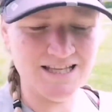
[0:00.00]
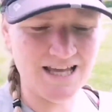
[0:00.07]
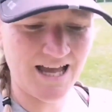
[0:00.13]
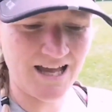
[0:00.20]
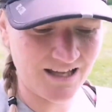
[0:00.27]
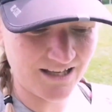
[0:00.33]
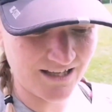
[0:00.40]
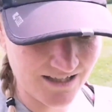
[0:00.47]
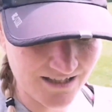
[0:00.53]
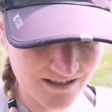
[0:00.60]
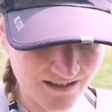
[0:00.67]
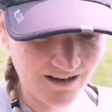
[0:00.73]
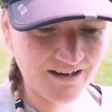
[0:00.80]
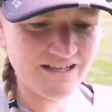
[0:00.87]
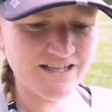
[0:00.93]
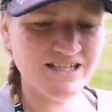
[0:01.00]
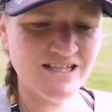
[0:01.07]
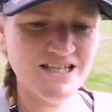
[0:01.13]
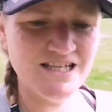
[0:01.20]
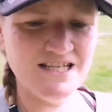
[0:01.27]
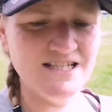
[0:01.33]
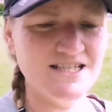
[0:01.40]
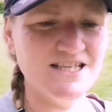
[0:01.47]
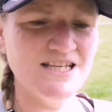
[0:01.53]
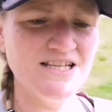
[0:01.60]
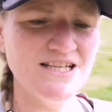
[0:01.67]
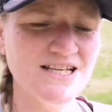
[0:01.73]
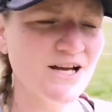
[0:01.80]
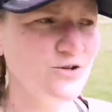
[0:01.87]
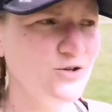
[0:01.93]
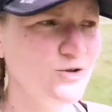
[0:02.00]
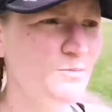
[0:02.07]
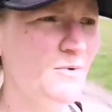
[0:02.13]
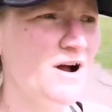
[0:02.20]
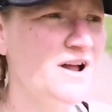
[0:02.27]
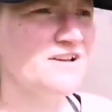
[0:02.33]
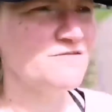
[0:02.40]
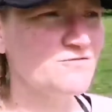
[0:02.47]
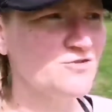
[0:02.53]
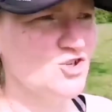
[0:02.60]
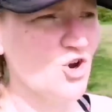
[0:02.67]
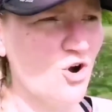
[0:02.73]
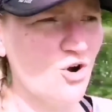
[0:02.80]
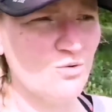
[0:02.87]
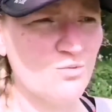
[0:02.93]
that nice and easy. Now you might have jog